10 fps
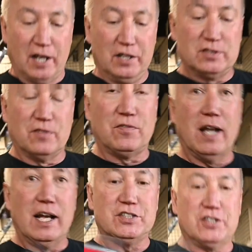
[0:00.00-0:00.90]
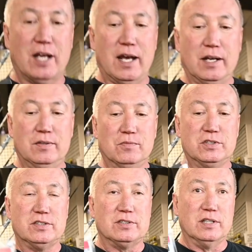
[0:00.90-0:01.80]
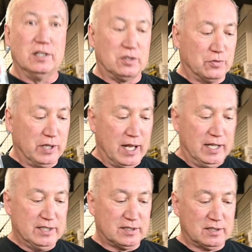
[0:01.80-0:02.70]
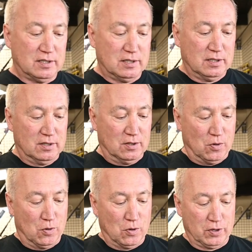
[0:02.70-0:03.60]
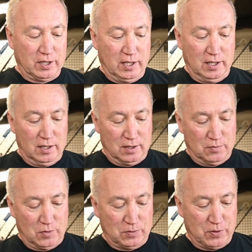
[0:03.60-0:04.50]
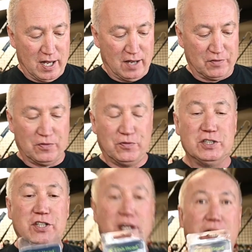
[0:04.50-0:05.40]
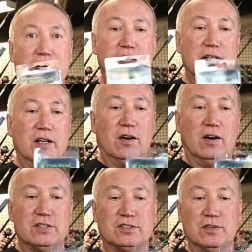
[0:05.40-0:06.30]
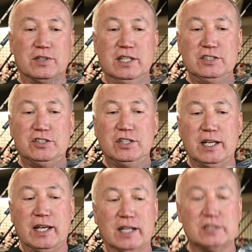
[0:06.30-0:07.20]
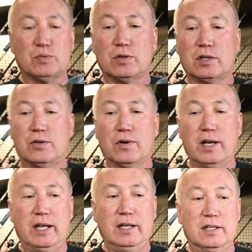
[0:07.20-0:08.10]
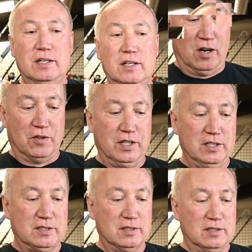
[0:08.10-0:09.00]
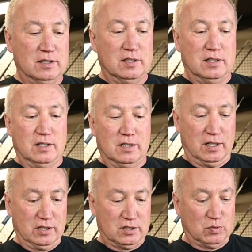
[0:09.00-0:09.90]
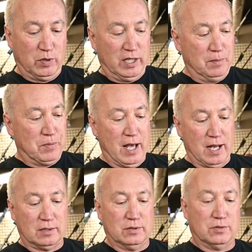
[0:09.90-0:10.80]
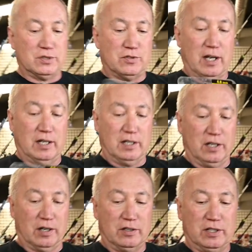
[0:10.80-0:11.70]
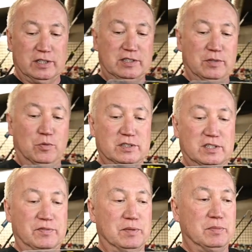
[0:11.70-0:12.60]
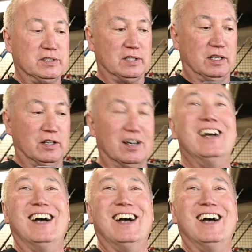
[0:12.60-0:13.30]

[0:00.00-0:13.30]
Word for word: I use the flat shad, which is in three eighths, or the, but we have the fish head. Also, these jig heads work great on these swing impact lures right in here. You can see one's even missing here.